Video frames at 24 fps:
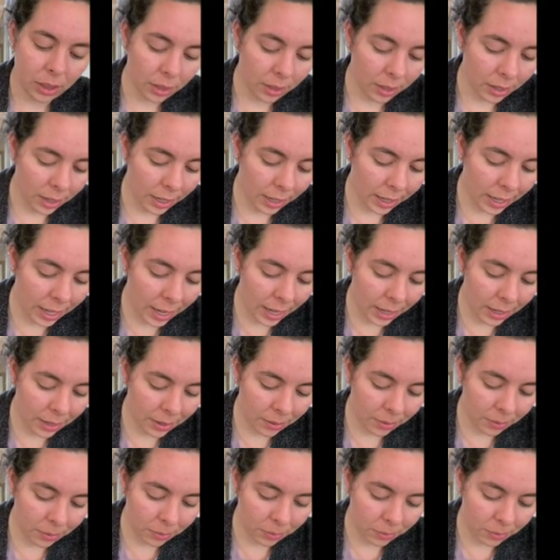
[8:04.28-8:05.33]

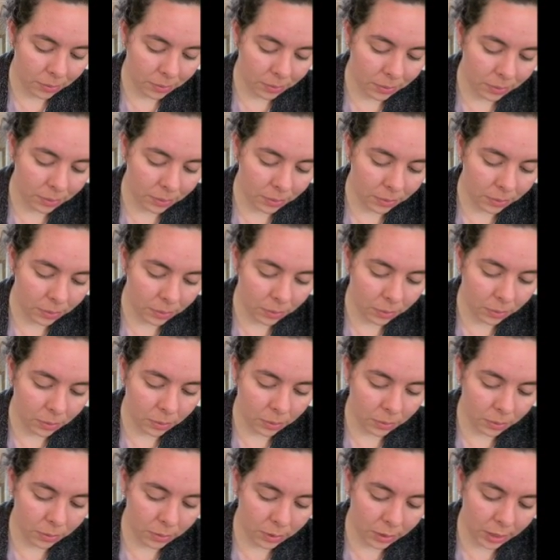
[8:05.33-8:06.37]
Again,
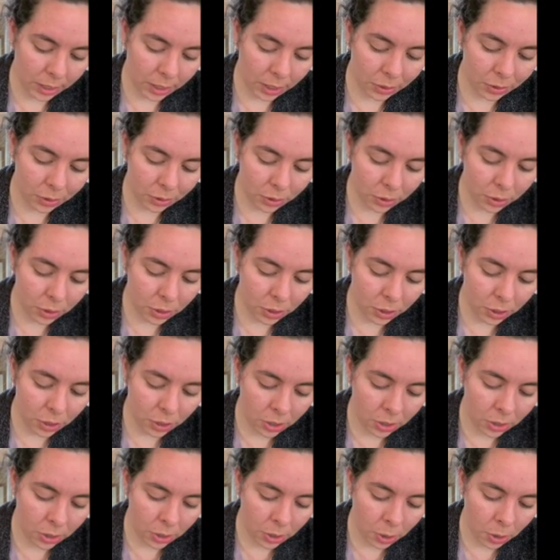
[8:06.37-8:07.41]
there's
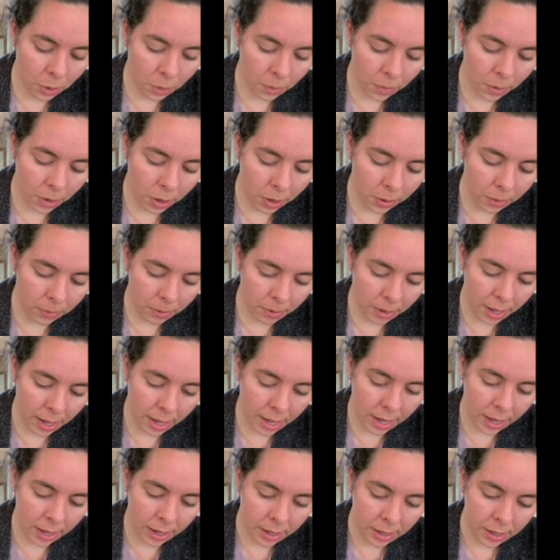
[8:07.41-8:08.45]
no wrong
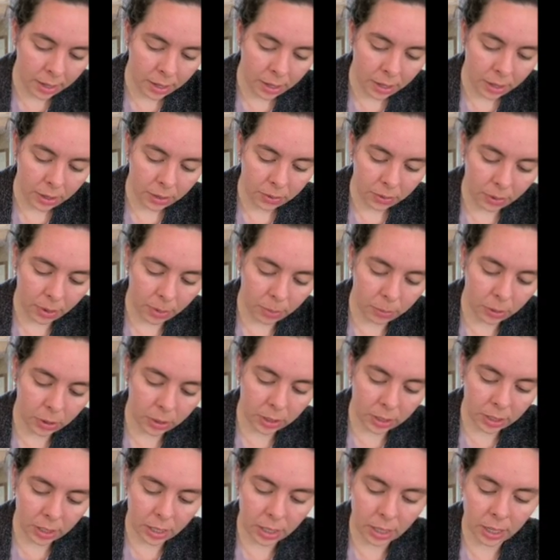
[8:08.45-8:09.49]
way. So I'm
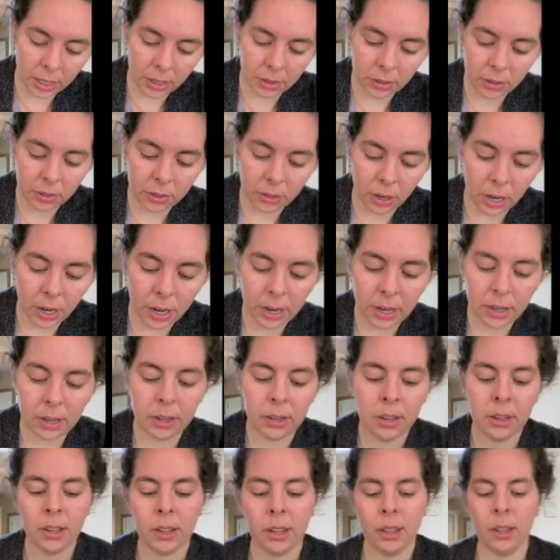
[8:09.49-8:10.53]
just gonna start
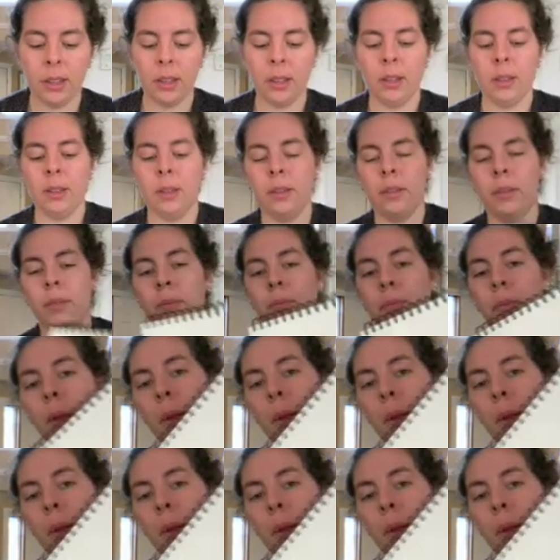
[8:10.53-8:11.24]
by